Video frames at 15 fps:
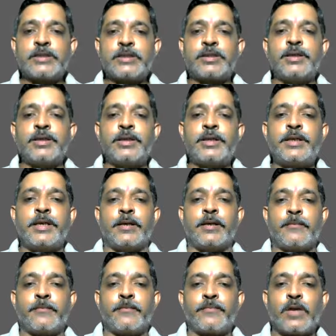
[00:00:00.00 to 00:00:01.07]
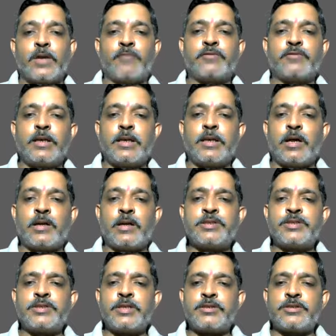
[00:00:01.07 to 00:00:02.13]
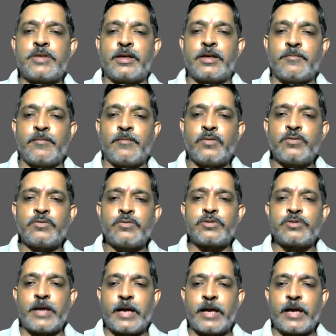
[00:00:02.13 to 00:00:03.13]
30 of the largest and most